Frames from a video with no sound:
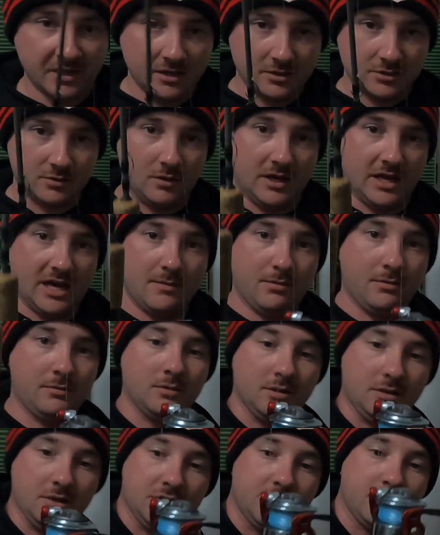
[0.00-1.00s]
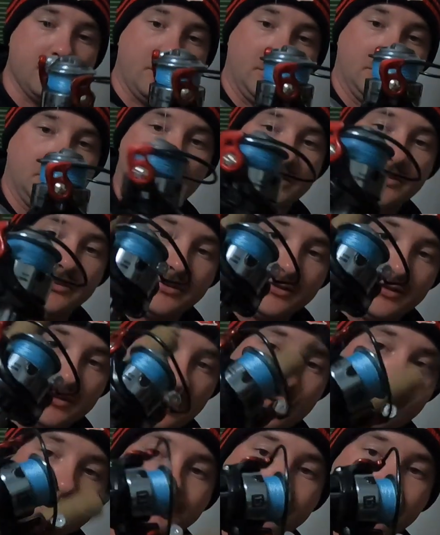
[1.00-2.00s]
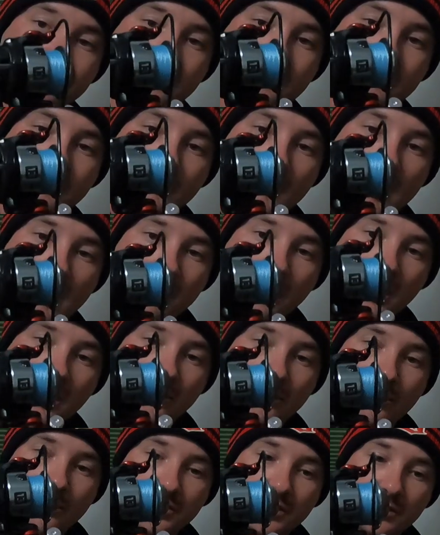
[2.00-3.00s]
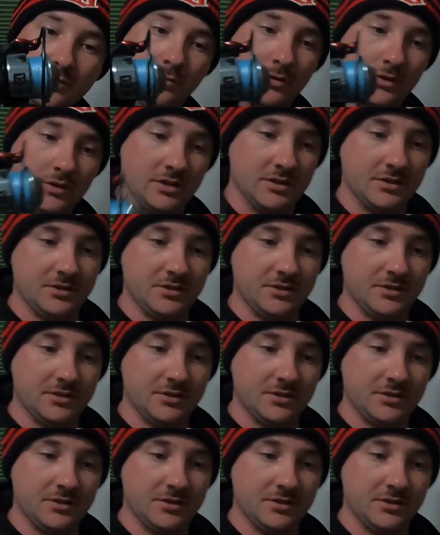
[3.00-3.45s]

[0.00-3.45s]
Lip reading: so what happened with this one, this is my OG one.